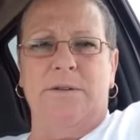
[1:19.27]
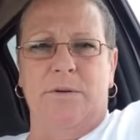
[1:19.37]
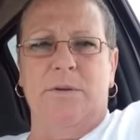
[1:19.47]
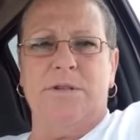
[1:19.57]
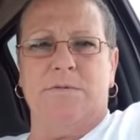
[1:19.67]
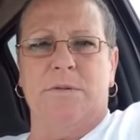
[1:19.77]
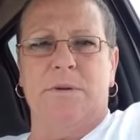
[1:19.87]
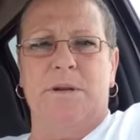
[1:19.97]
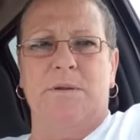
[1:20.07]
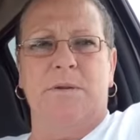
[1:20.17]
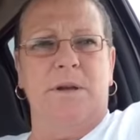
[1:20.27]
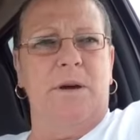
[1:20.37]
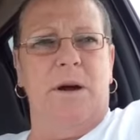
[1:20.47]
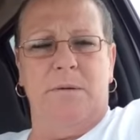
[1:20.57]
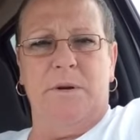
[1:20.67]
to know this woman early
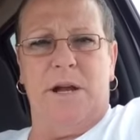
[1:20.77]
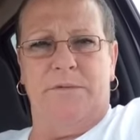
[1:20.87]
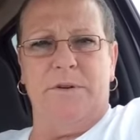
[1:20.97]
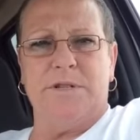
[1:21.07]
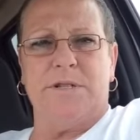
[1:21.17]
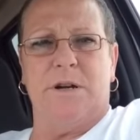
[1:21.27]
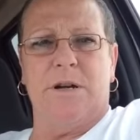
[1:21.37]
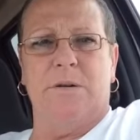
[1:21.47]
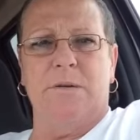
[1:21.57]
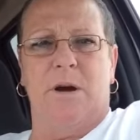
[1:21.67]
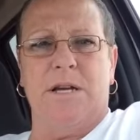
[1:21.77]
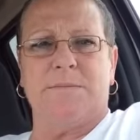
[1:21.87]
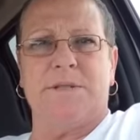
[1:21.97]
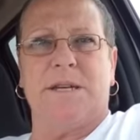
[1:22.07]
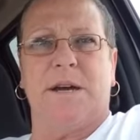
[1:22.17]
on when I first started out in
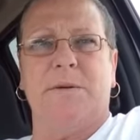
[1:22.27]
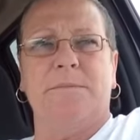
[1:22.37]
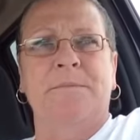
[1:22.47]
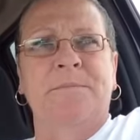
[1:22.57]
hospice care.